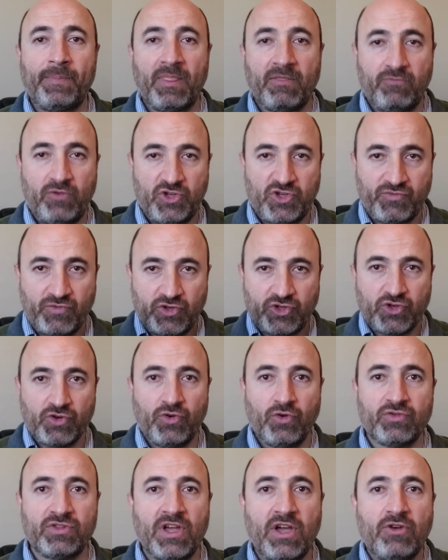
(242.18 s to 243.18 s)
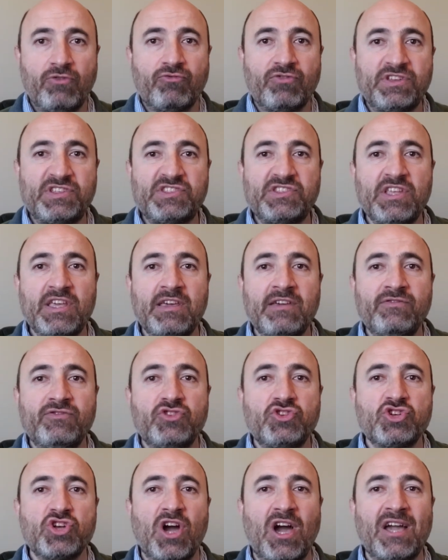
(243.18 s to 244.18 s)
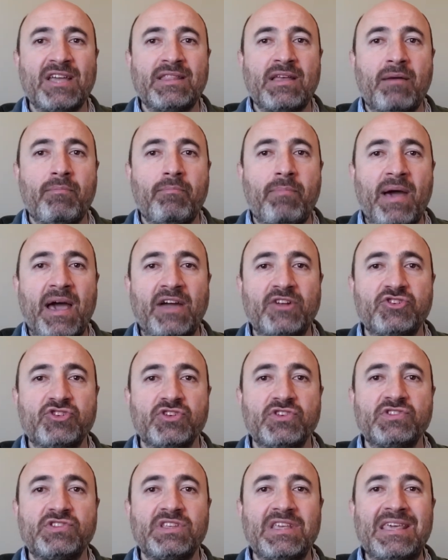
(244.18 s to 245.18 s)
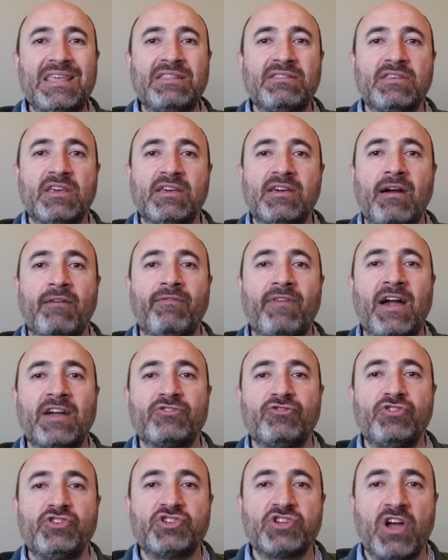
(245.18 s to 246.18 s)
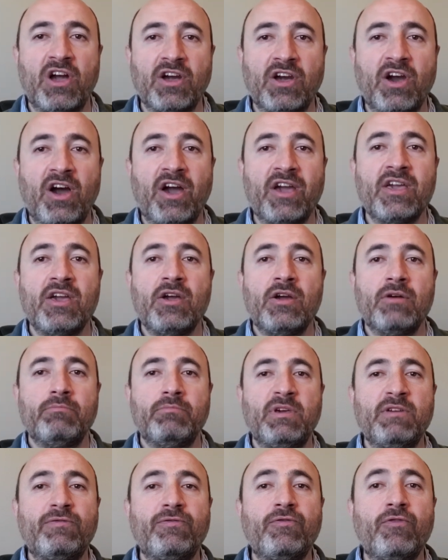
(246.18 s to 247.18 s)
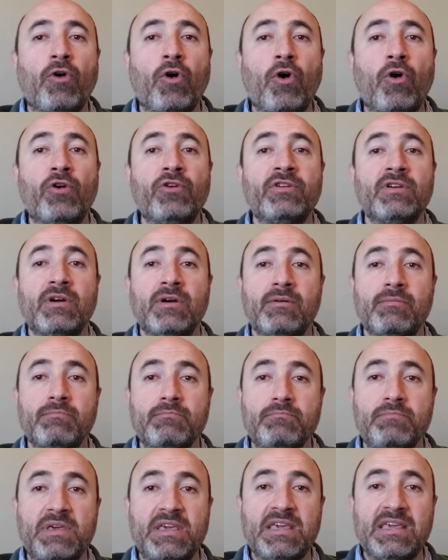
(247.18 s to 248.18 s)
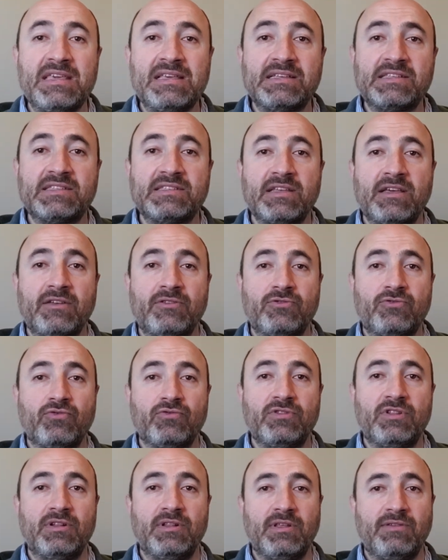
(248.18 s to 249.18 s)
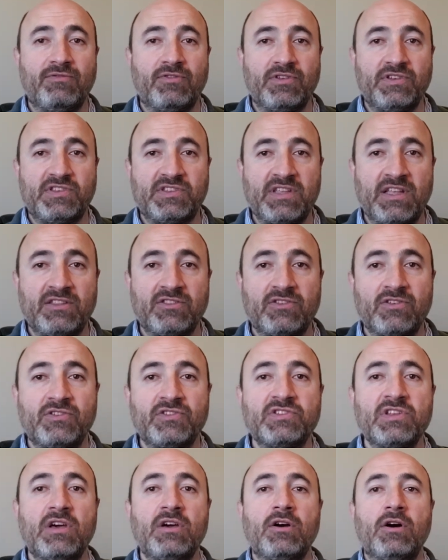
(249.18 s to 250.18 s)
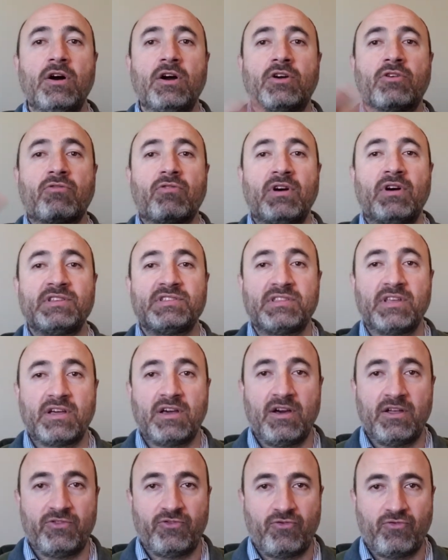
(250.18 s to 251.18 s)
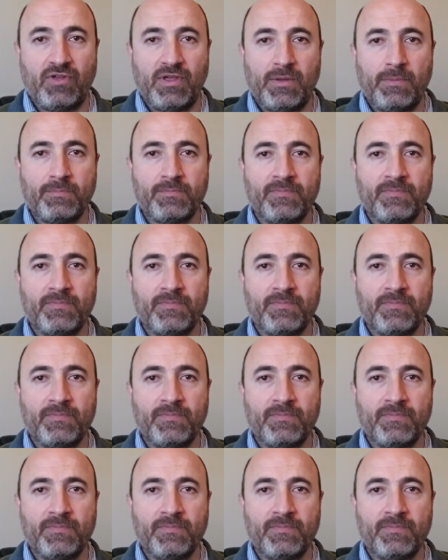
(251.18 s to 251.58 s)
which we showed received China badges in Gigafactory Shanghai before being sent to delivery centers across the country.